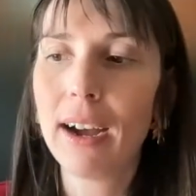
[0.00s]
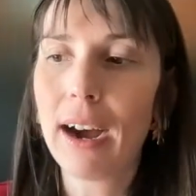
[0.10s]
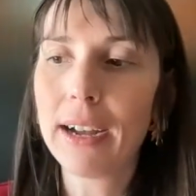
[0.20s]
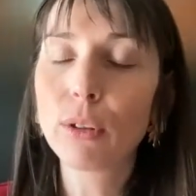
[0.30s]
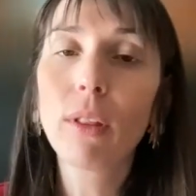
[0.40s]

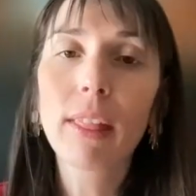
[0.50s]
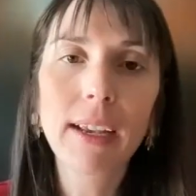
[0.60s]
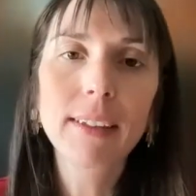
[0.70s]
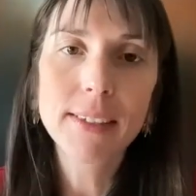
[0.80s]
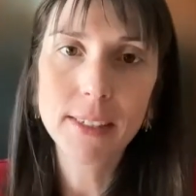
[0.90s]
I don't
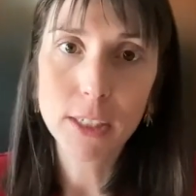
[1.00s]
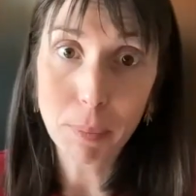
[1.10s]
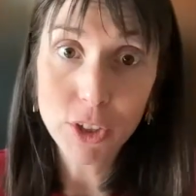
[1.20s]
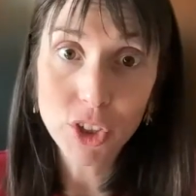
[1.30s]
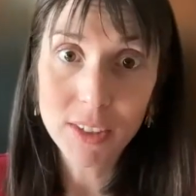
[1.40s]
think the
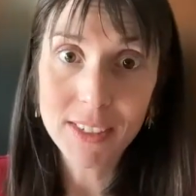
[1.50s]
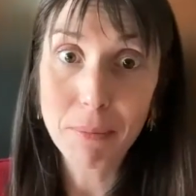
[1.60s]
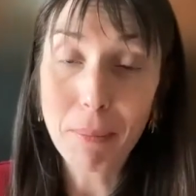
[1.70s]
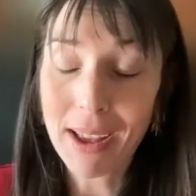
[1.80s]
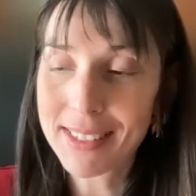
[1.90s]
suspension is
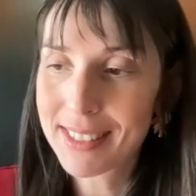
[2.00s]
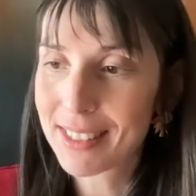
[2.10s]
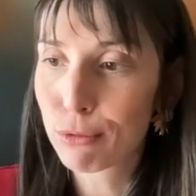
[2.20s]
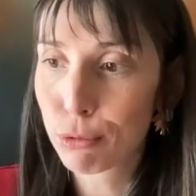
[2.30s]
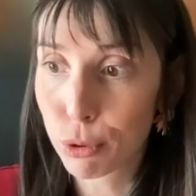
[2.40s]
the
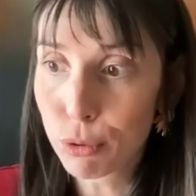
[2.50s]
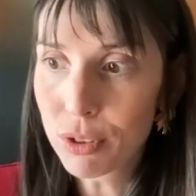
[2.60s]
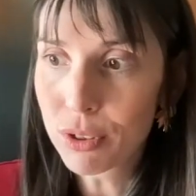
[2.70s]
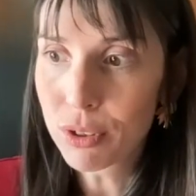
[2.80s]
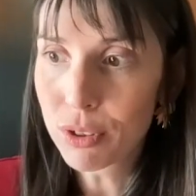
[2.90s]
best
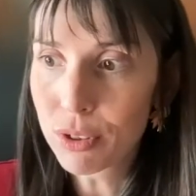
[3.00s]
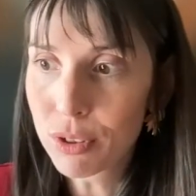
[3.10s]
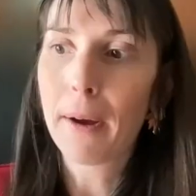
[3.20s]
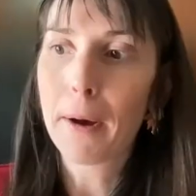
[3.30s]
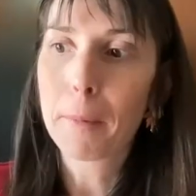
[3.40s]
route.
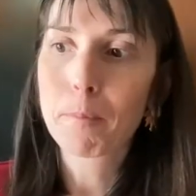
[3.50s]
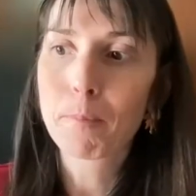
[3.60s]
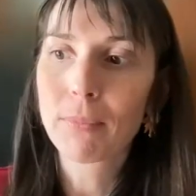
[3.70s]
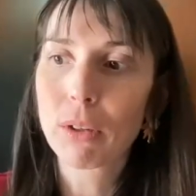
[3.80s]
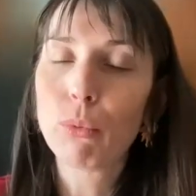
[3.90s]

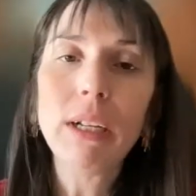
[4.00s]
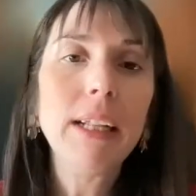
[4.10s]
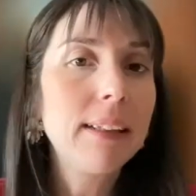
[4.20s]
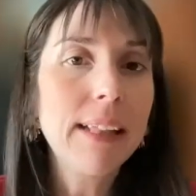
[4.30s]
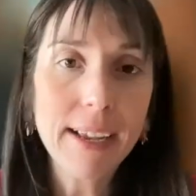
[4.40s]

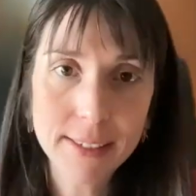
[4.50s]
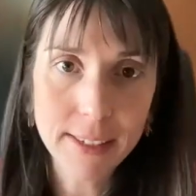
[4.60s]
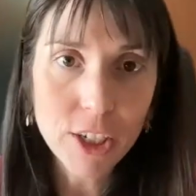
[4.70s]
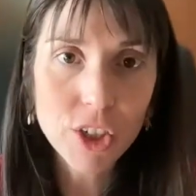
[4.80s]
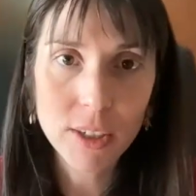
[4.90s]
Really, the
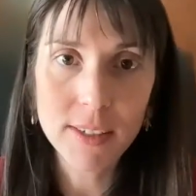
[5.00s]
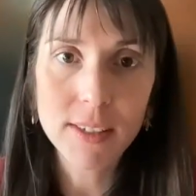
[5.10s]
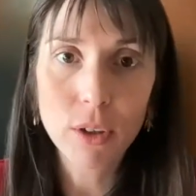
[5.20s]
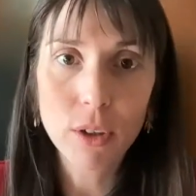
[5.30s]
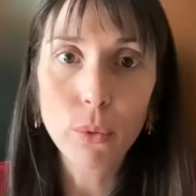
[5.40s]
taxation
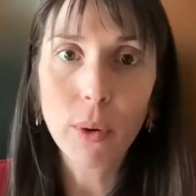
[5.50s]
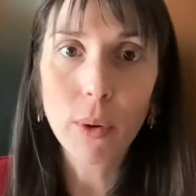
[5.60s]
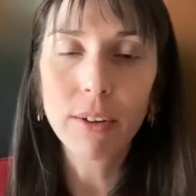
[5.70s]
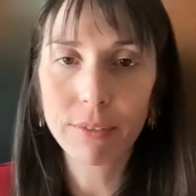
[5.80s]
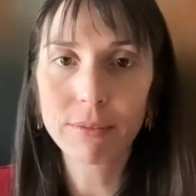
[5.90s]
is a good
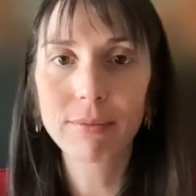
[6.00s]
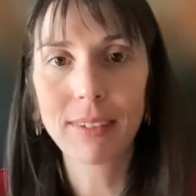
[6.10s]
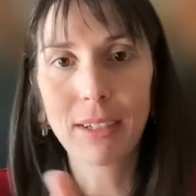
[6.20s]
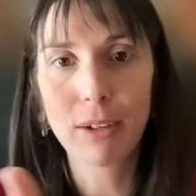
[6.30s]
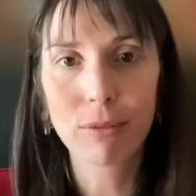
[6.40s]
way of,
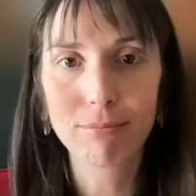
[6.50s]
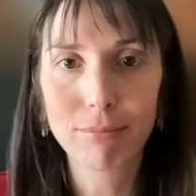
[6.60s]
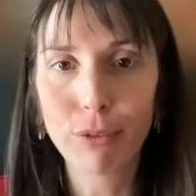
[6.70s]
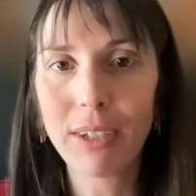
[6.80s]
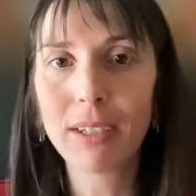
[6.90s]
you know,
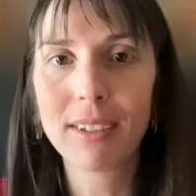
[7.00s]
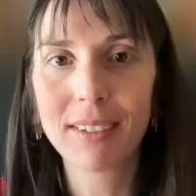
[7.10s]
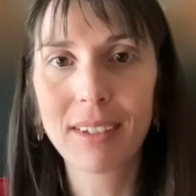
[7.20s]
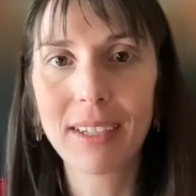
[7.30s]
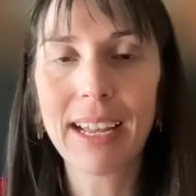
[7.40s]
moving
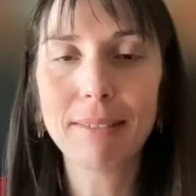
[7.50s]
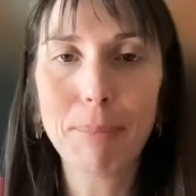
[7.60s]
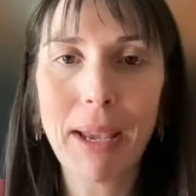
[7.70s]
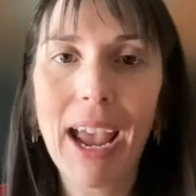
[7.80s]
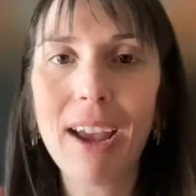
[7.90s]
and
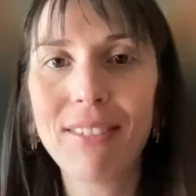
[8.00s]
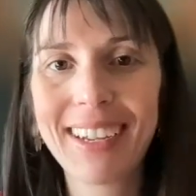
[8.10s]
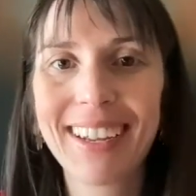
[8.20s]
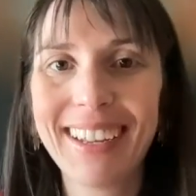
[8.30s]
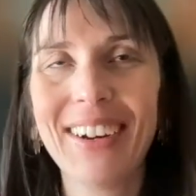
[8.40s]

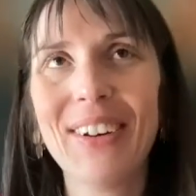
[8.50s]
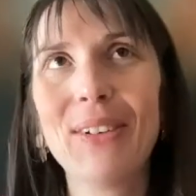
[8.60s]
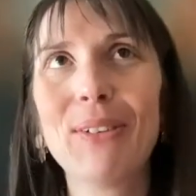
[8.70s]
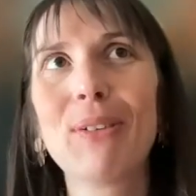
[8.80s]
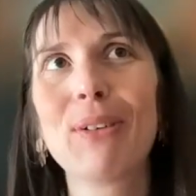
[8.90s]
behaving
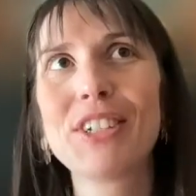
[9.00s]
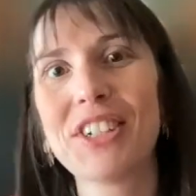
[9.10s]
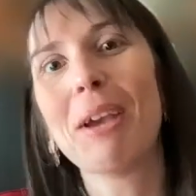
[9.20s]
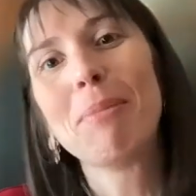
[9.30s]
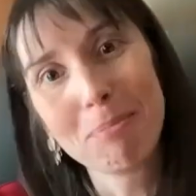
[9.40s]
or
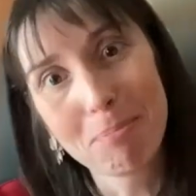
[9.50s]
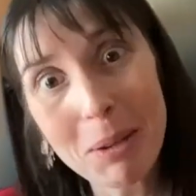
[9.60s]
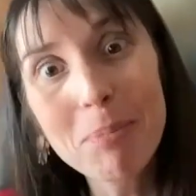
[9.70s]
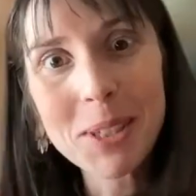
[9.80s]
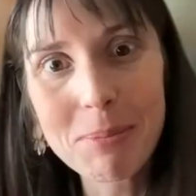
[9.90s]
shaping
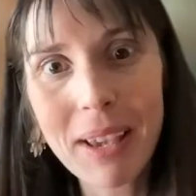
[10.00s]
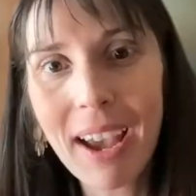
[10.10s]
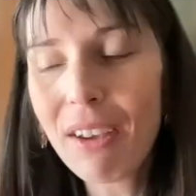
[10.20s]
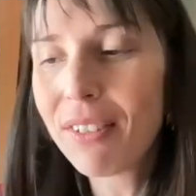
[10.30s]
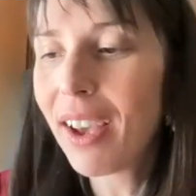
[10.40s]
people's
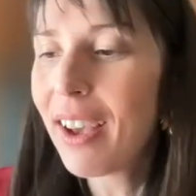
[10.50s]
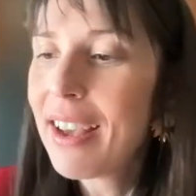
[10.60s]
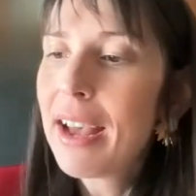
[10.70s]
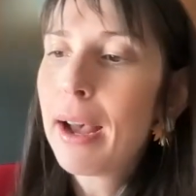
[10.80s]
behavior.